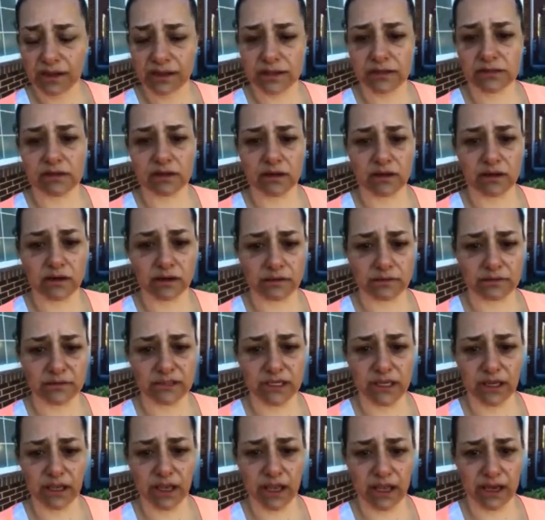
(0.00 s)
His
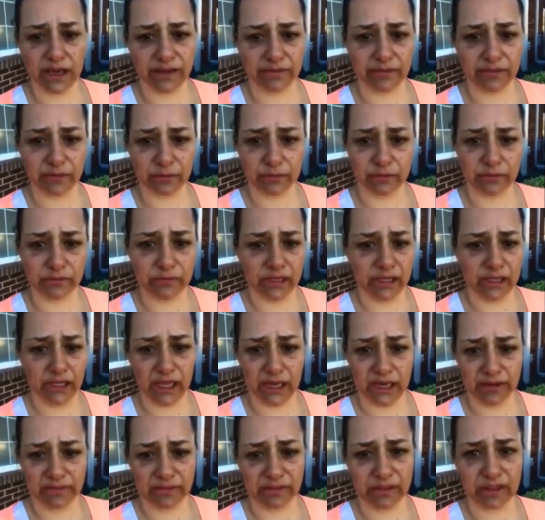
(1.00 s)
arms, he can't even, he
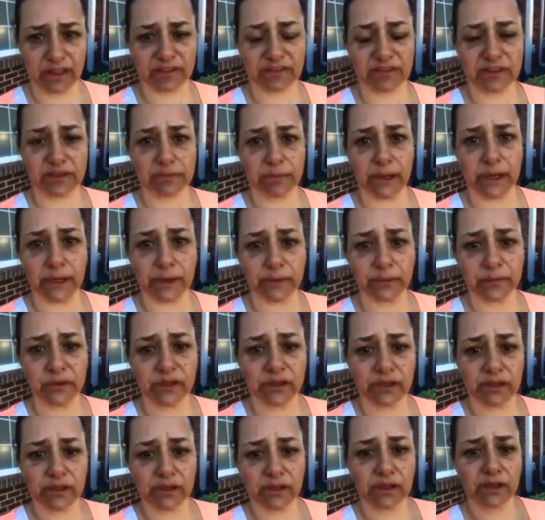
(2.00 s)
can't even lift him up.
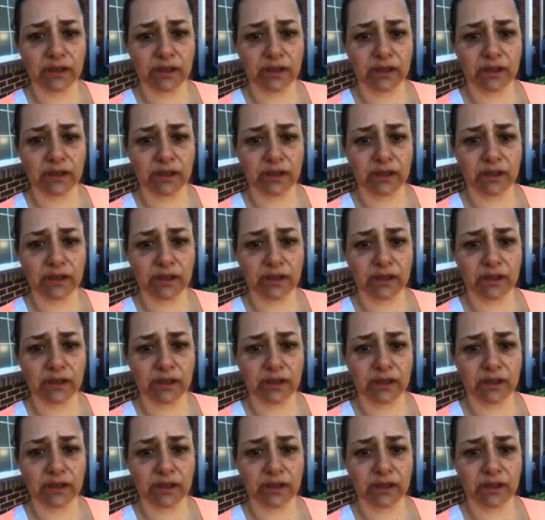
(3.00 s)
